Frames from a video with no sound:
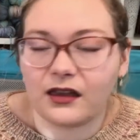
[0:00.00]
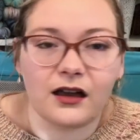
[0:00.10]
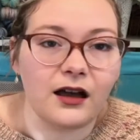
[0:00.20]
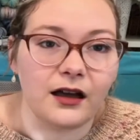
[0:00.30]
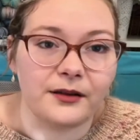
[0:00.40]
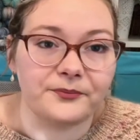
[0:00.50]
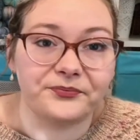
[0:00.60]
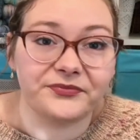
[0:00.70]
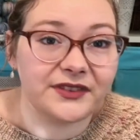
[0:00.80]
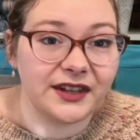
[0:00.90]

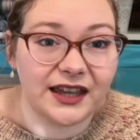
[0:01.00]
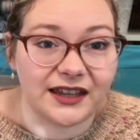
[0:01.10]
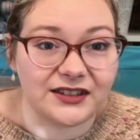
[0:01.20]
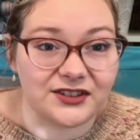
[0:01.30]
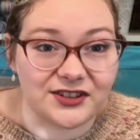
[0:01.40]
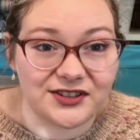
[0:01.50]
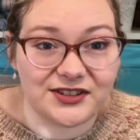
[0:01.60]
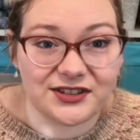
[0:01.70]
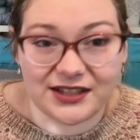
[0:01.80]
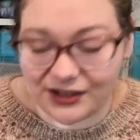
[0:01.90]
Yeah, and just
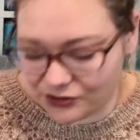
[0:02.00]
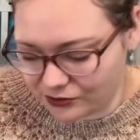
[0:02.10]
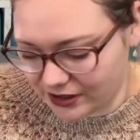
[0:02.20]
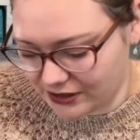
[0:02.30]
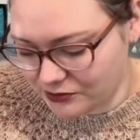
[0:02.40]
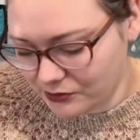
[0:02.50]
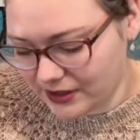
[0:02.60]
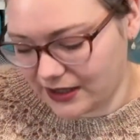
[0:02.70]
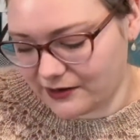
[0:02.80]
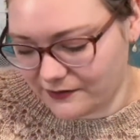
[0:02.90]
enjoy.
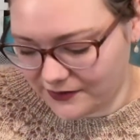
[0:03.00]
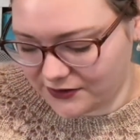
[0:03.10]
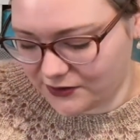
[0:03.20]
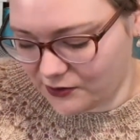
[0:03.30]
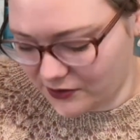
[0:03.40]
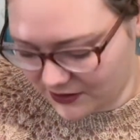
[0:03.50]
Talking of sock